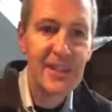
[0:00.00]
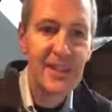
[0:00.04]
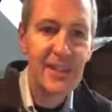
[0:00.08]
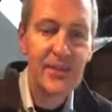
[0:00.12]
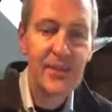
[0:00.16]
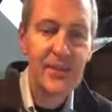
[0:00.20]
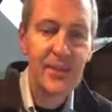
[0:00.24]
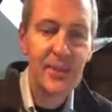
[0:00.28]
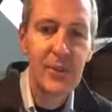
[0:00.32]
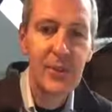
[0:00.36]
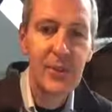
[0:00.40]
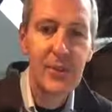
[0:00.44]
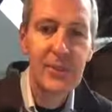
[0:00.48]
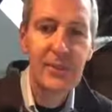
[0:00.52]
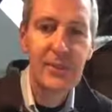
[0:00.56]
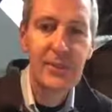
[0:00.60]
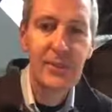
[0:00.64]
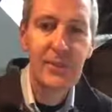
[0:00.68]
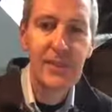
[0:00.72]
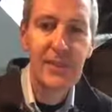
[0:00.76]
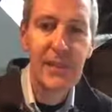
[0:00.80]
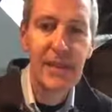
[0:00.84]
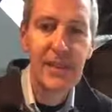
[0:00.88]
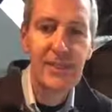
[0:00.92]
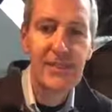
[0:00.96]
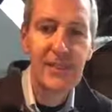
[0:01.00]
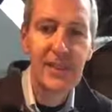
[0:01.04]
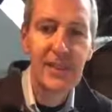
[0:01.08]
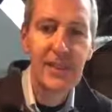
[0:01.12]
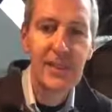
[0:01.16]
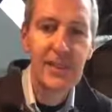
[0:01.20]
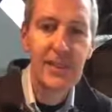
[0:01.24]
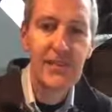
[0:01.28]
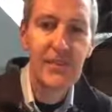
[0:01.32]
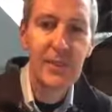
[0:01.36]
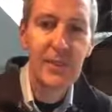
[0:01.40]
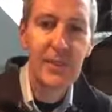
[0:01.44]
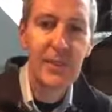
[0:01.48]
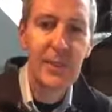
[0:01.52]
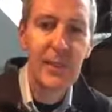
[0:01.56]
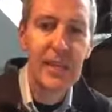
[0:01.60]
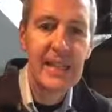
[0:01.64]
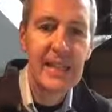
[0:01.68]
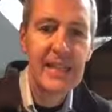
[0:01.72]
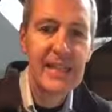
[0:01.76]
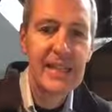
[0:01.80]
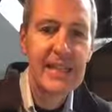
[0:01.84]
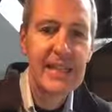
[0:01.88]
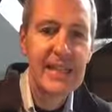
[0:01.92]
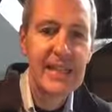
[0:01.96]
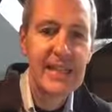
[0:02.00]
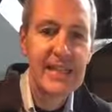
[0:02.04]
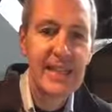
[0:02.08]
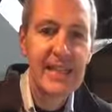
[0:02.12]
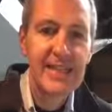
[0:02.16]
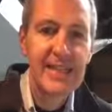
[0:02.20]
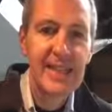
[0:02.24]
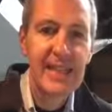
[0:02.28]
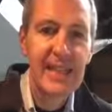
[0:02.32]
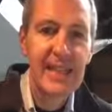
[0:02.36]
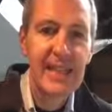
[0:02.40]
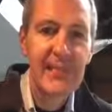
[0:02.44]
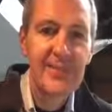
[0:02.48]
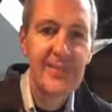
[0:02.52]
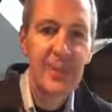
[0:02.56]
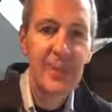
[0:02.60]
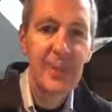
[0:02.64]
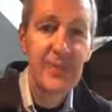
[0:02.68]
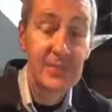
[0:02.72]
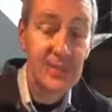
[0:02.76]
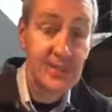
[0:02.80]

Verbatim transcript: a few emails back saying they're very willing to get involved.